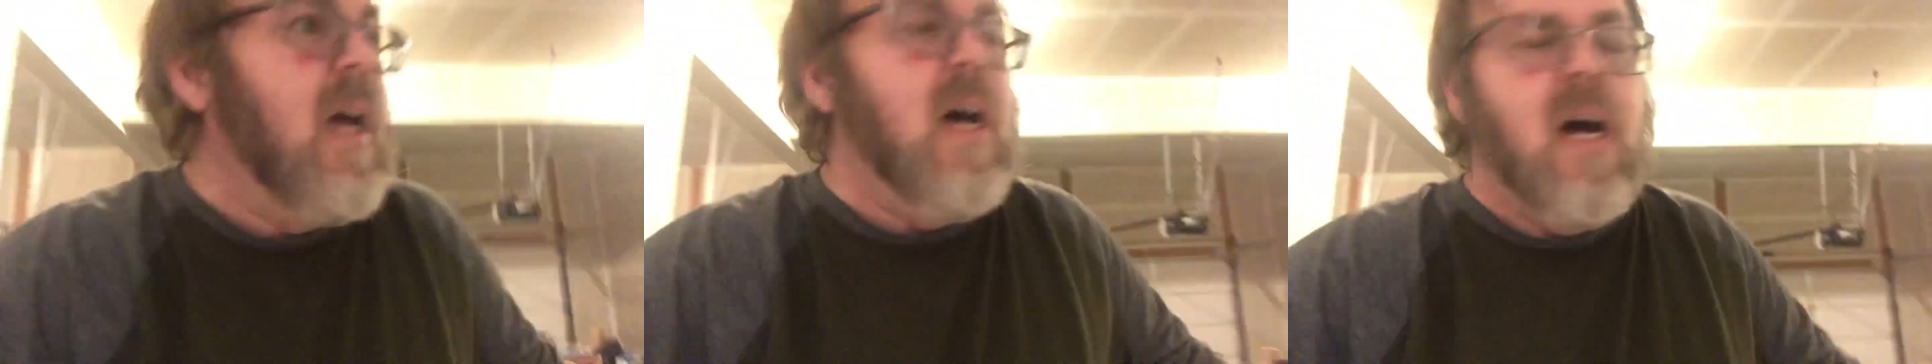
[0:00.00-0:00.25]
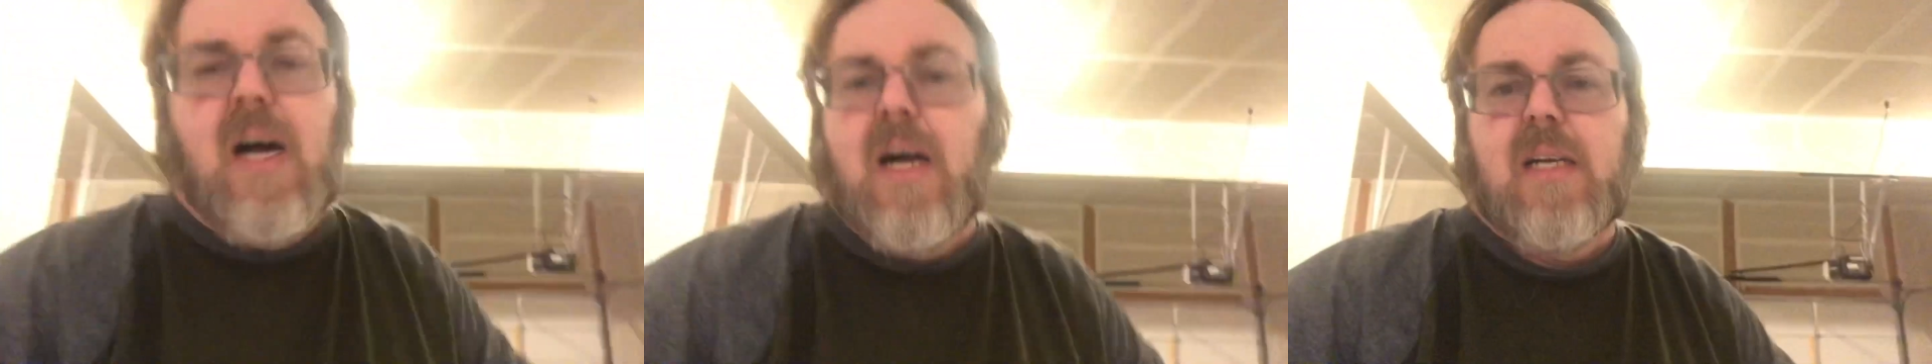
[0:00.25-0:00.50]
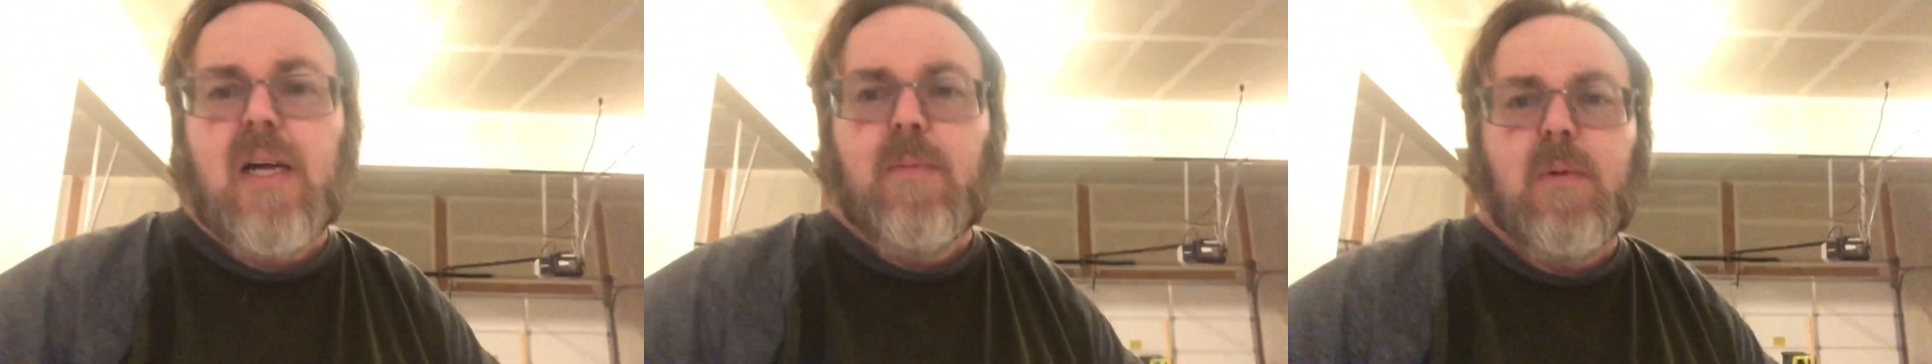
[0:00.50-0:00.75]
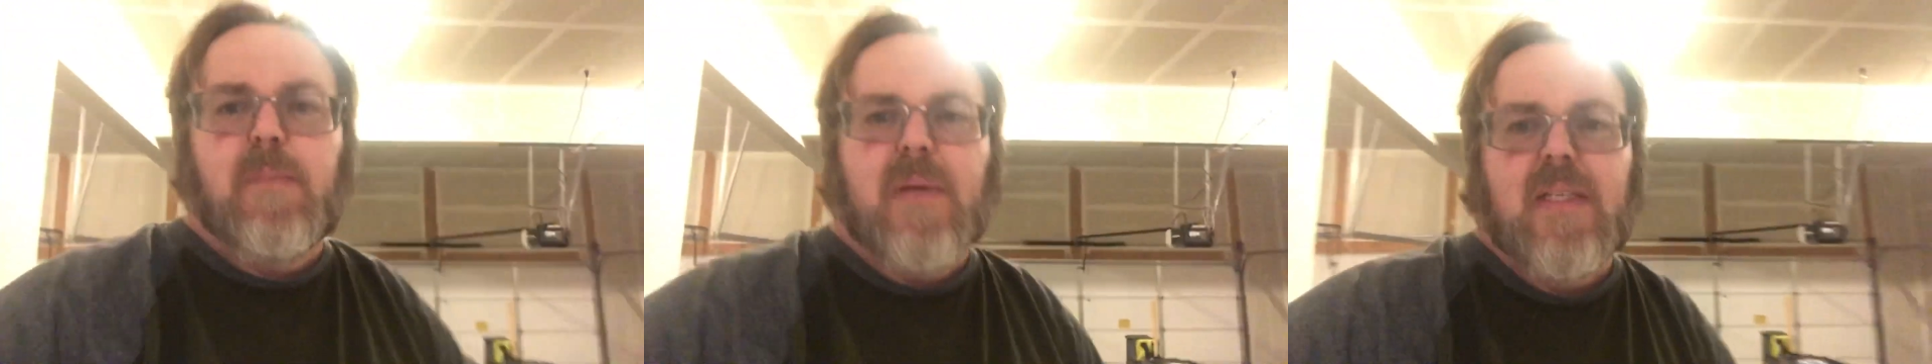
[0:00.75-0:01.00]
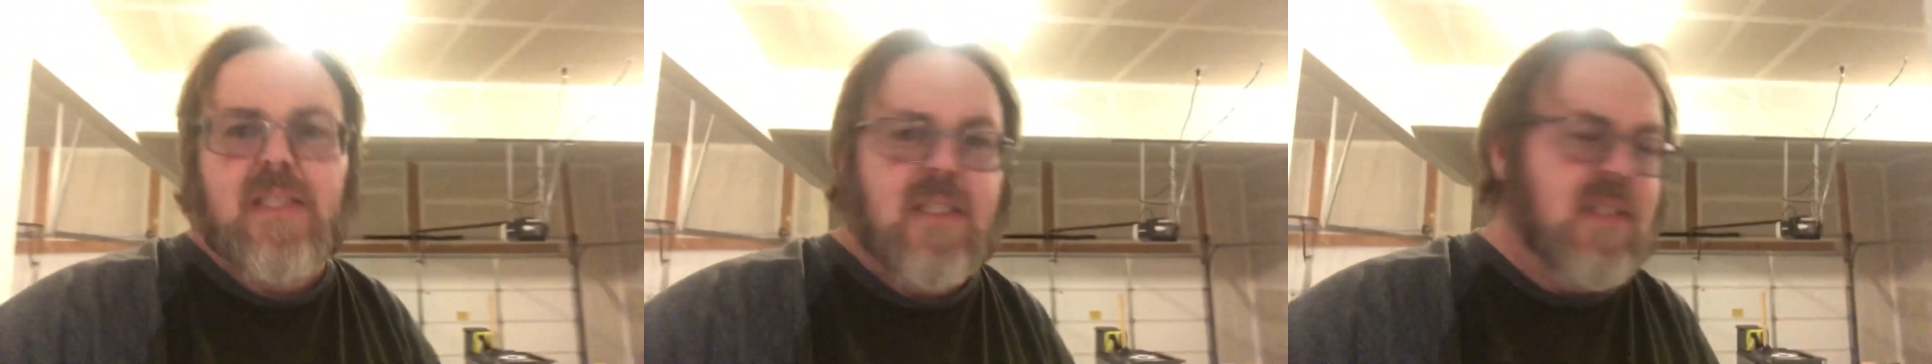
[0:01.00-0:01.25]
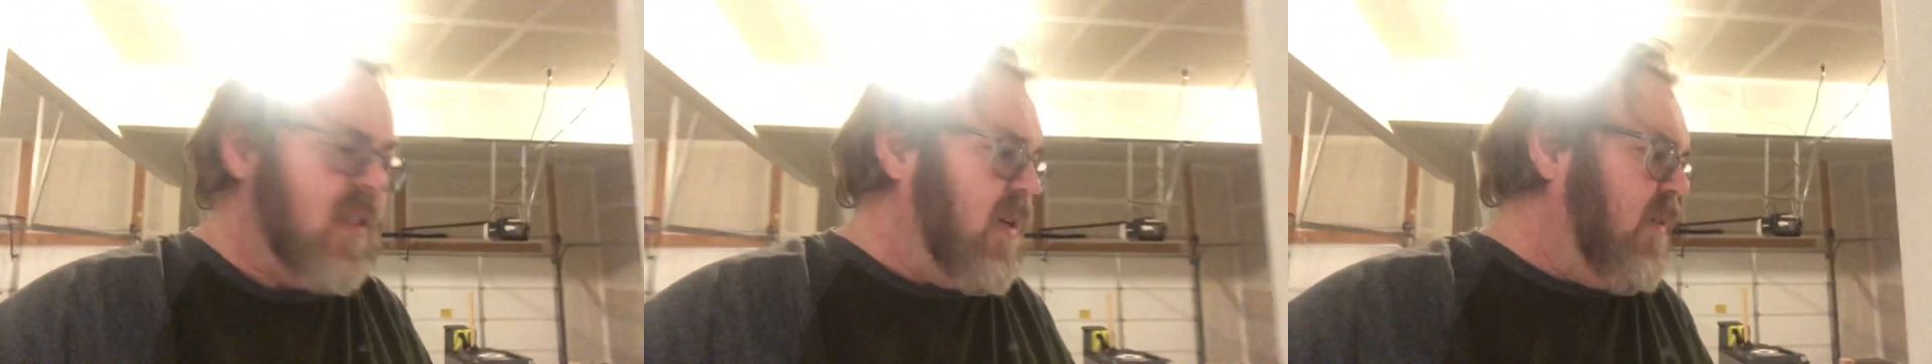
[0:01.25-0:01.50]
a couple
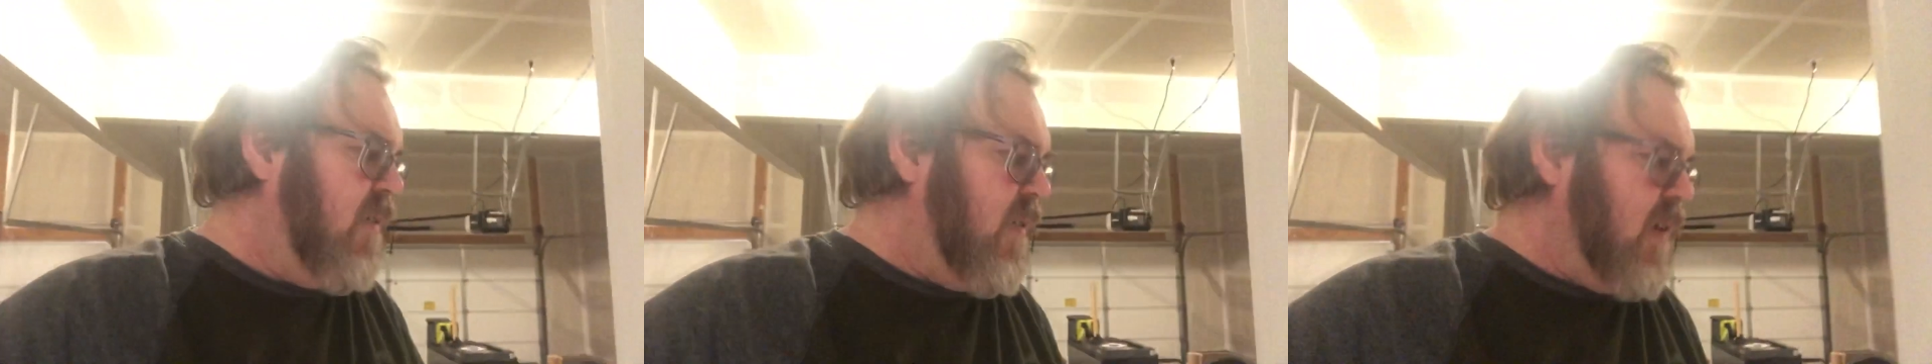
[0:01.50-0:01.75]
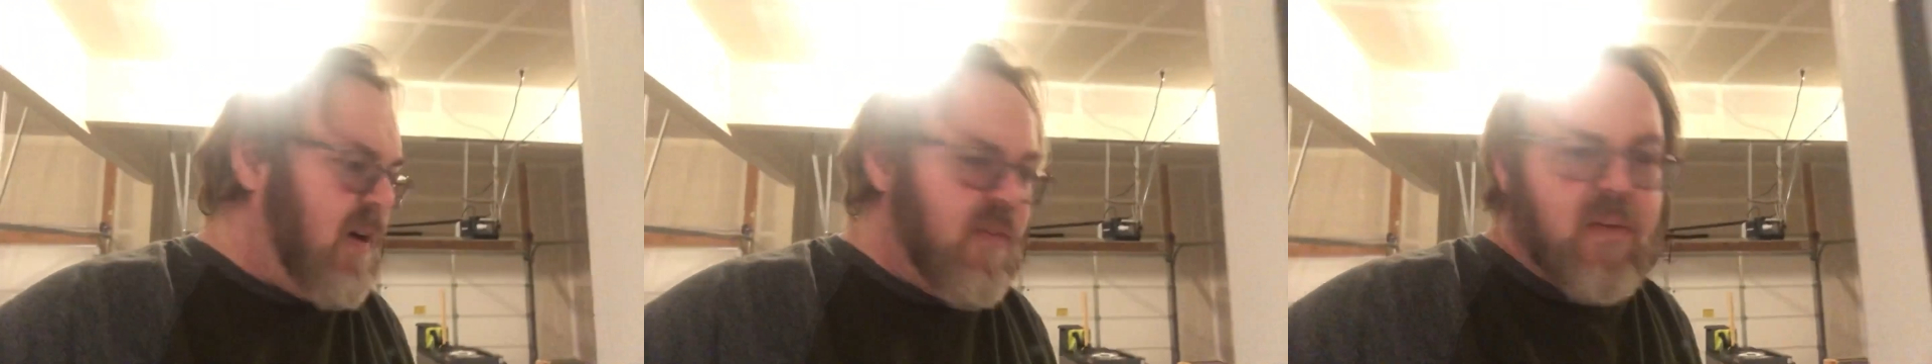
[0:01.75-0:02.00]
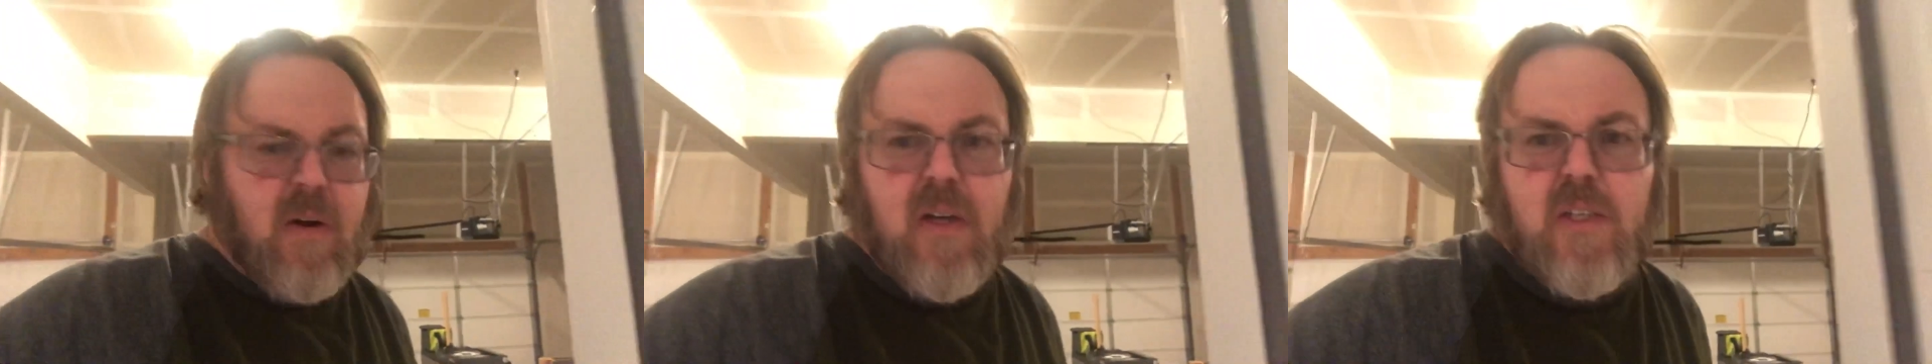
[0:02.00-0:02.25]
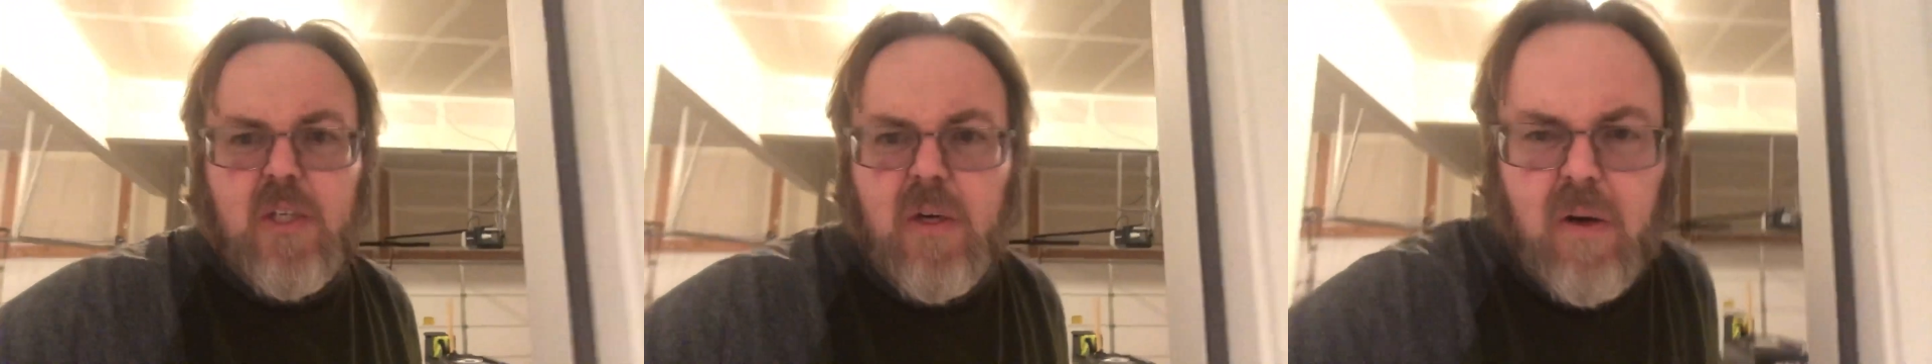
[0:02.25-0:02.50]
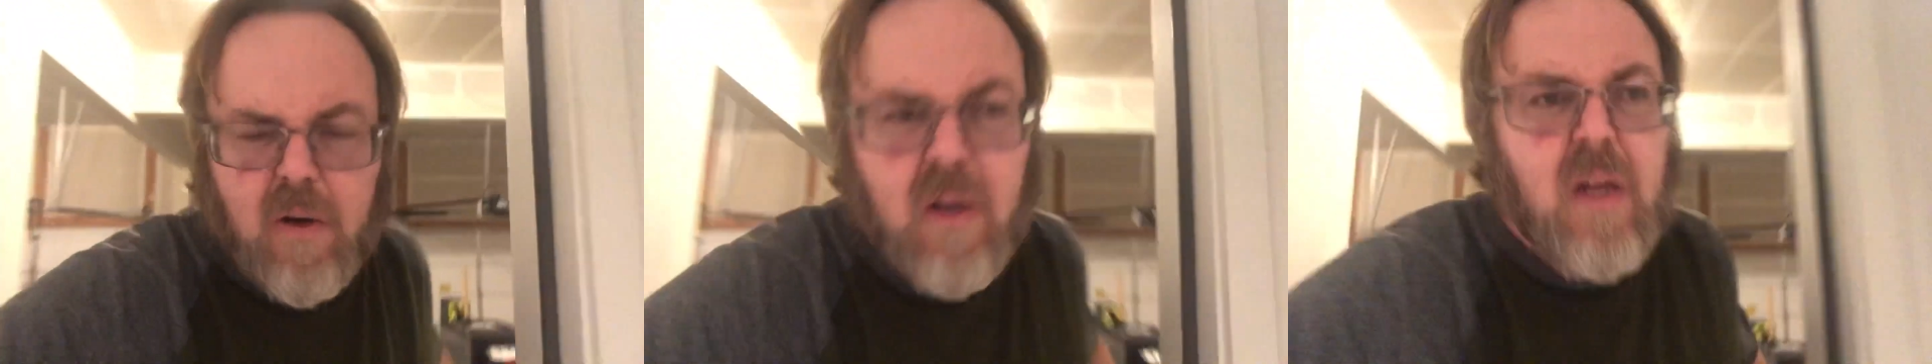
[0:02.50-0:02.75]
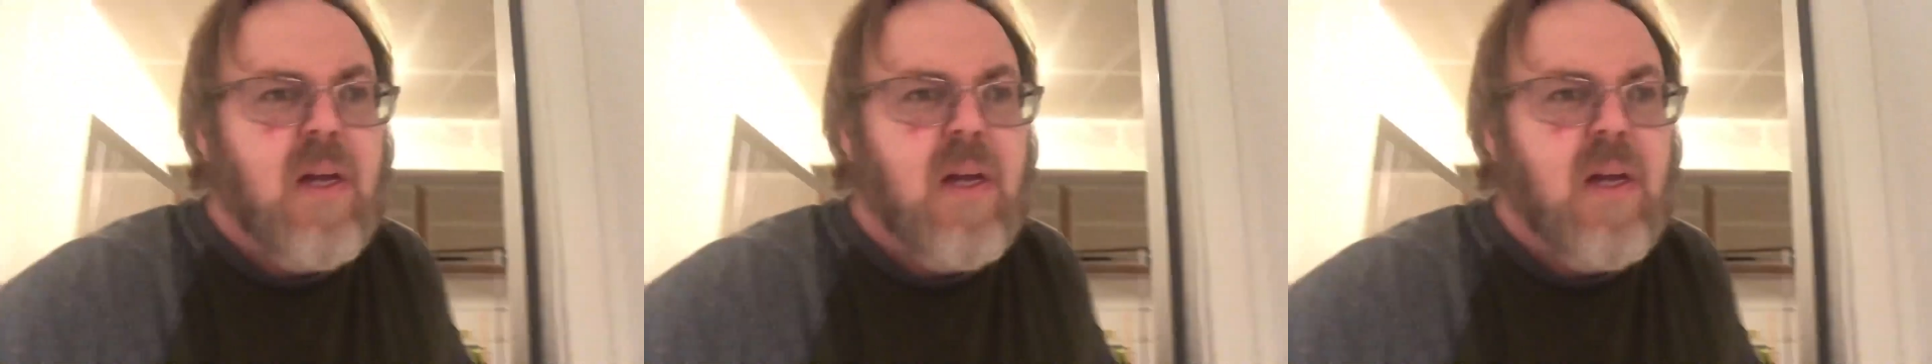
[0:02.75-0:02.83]
pieces of uh, furniture